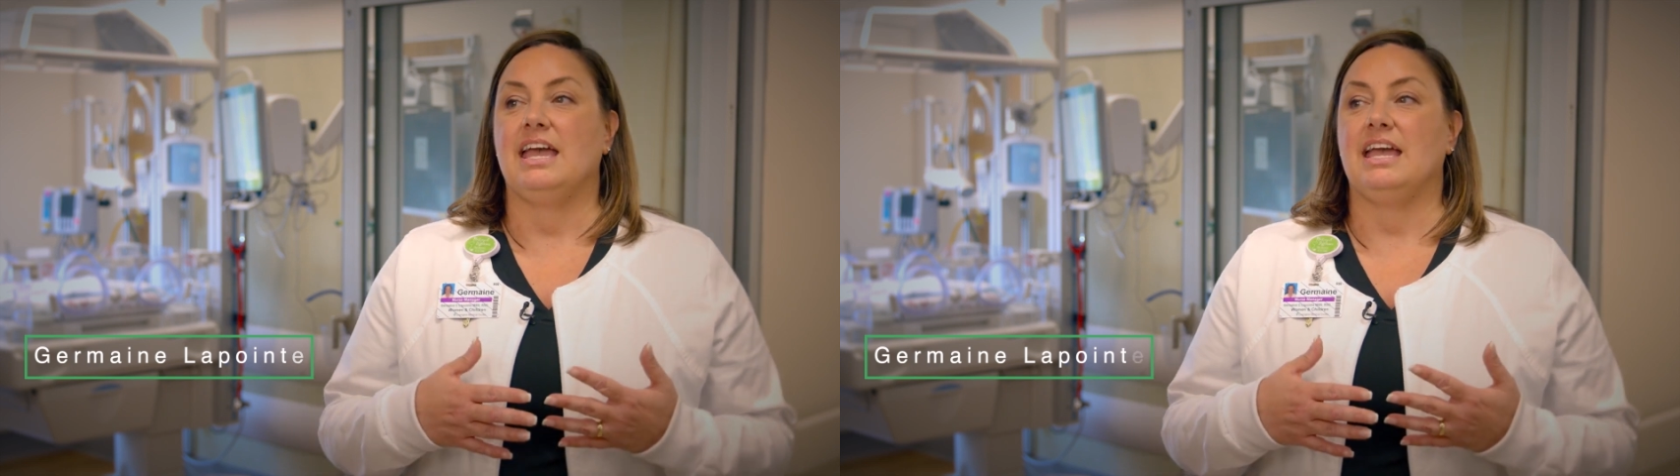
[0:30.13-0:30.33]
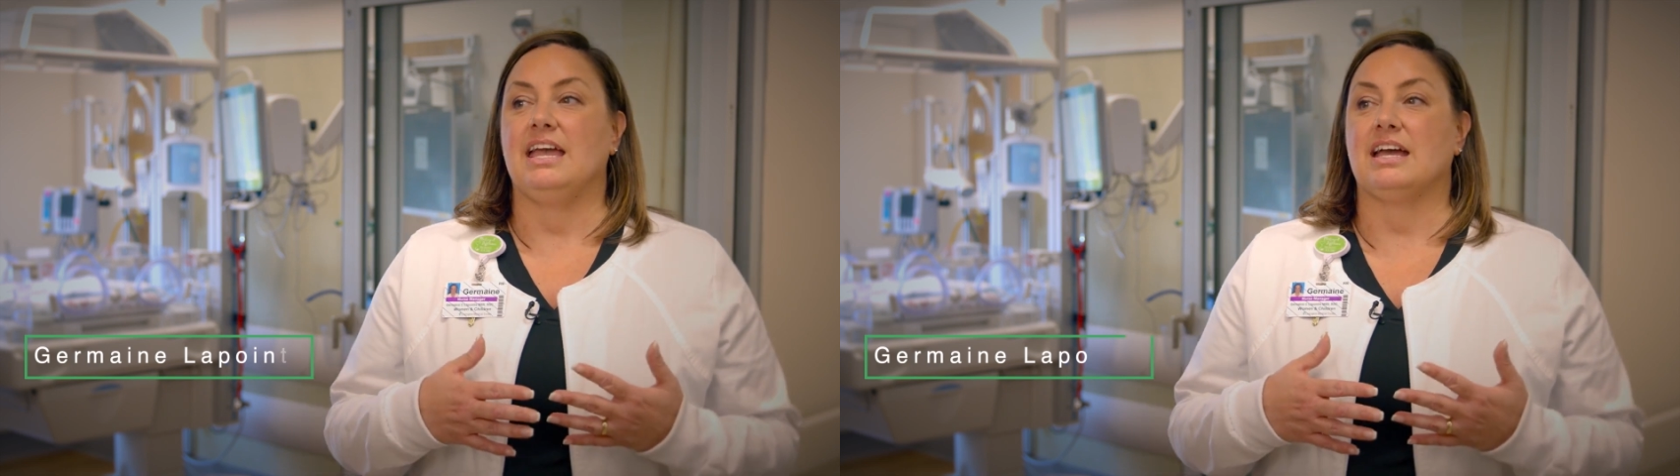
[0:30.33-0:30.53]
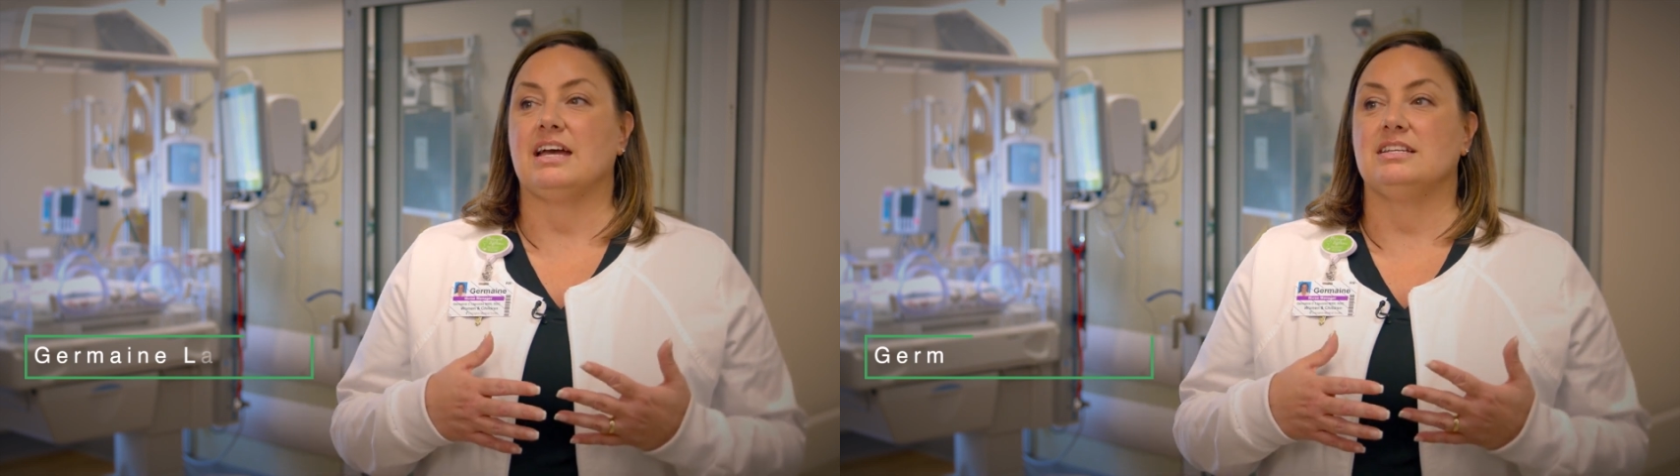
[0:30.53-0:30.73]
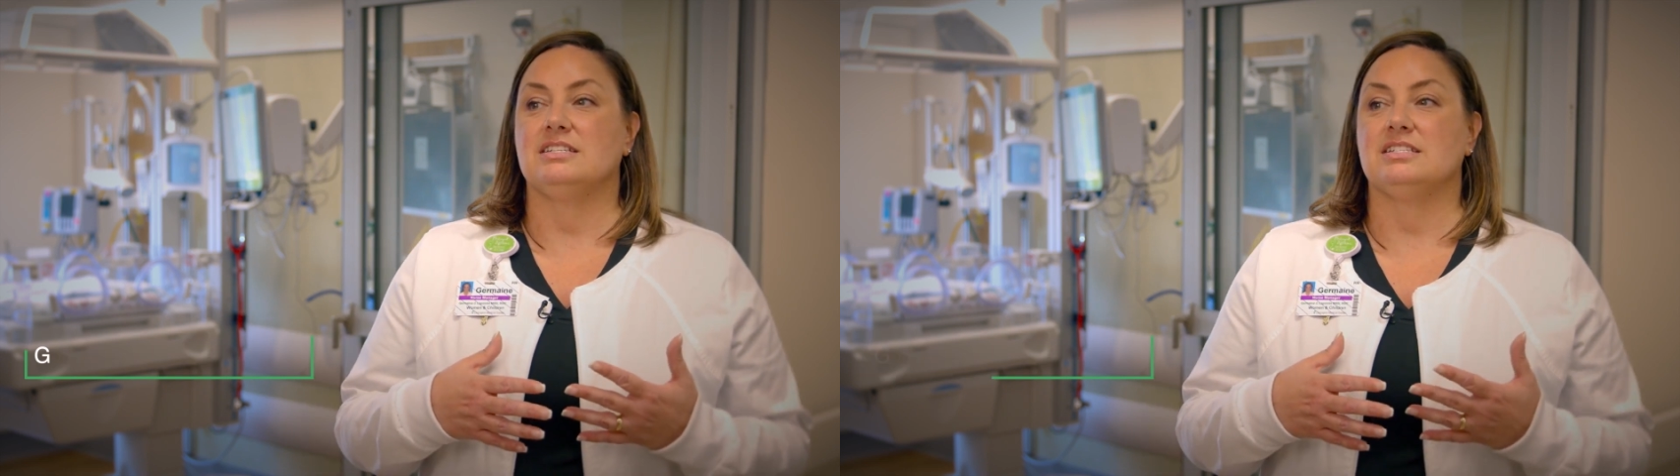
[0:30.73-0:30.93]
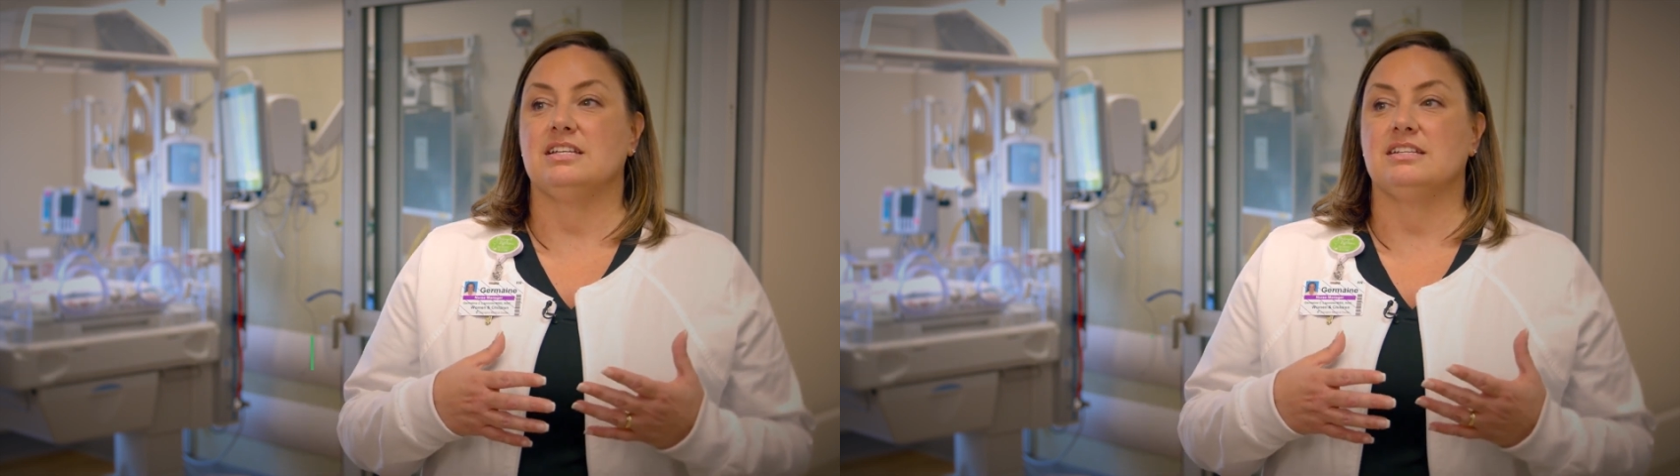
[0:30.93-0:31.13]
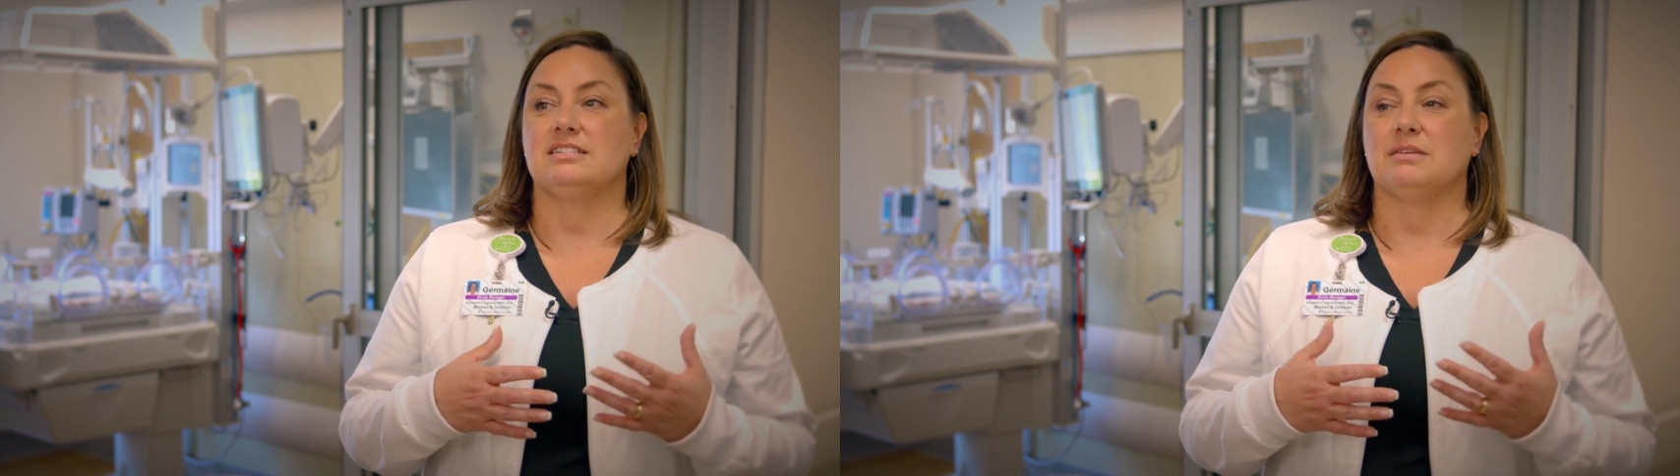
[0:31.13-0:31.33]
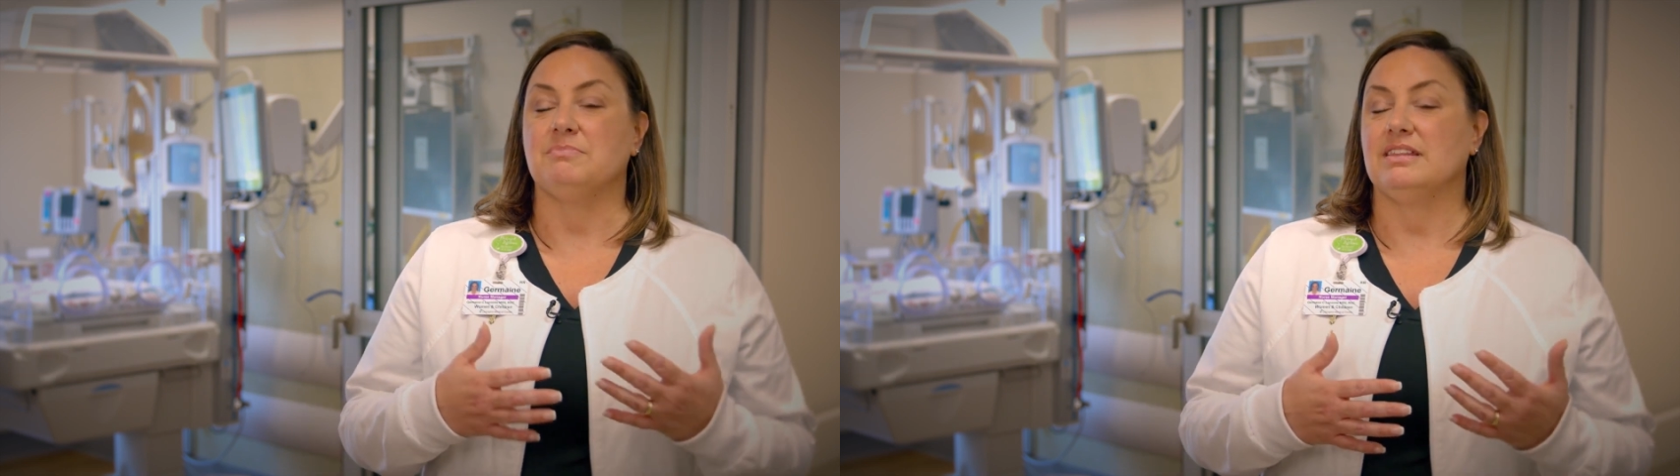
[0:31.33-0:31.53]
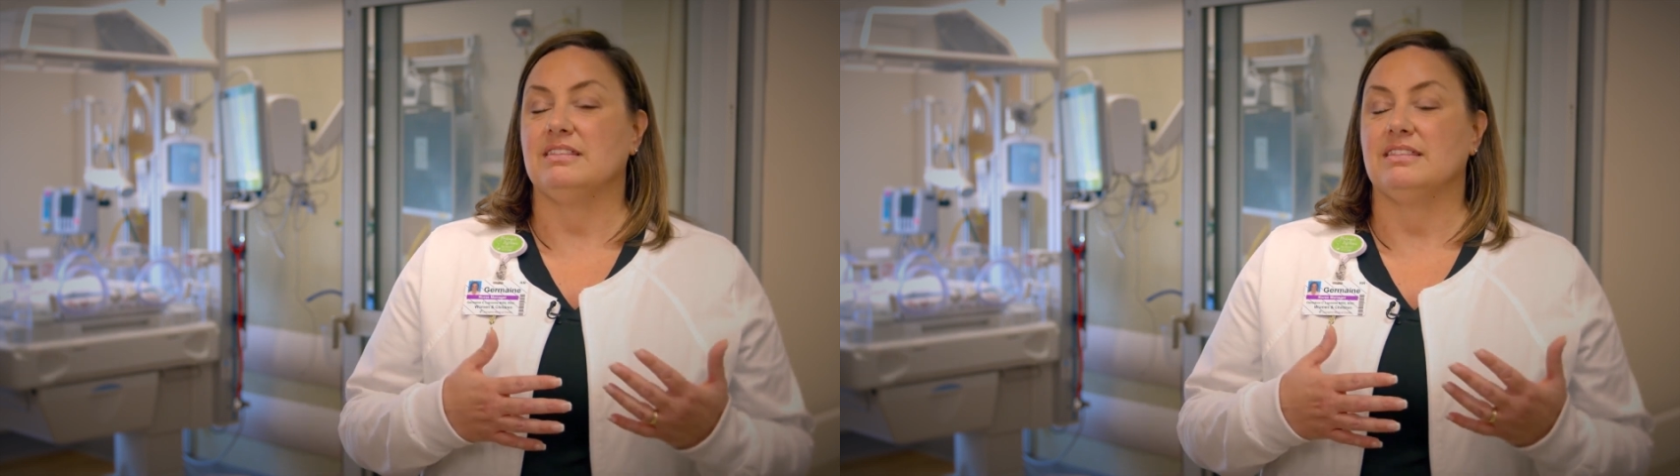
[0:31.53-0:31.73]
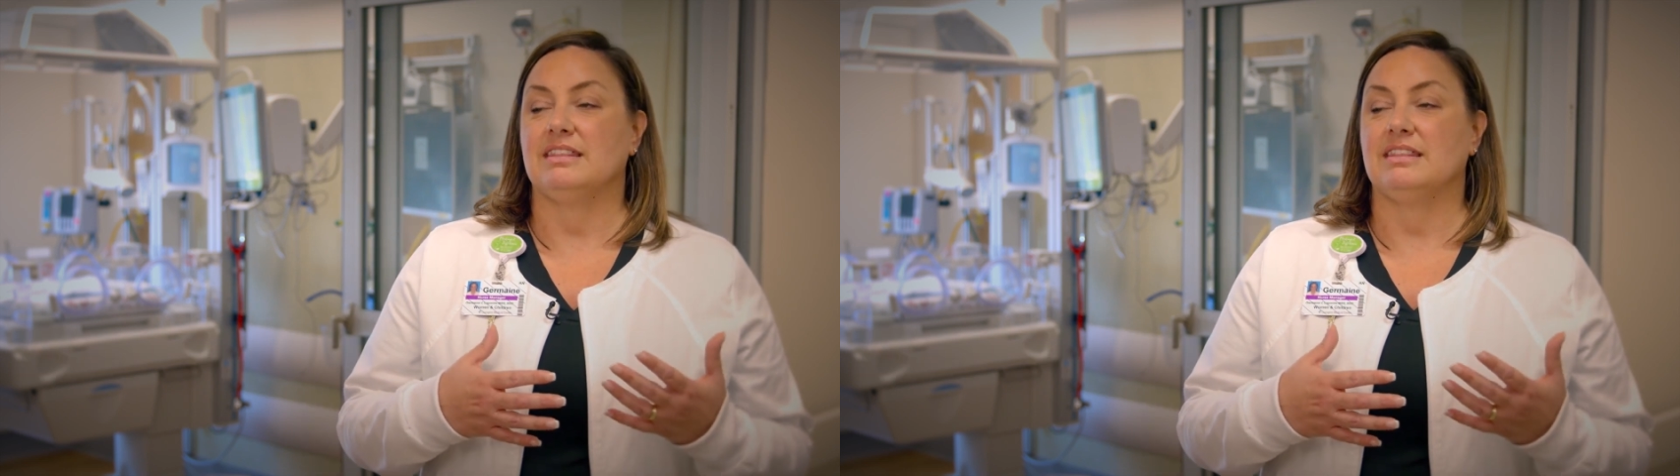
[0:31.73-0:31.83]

and something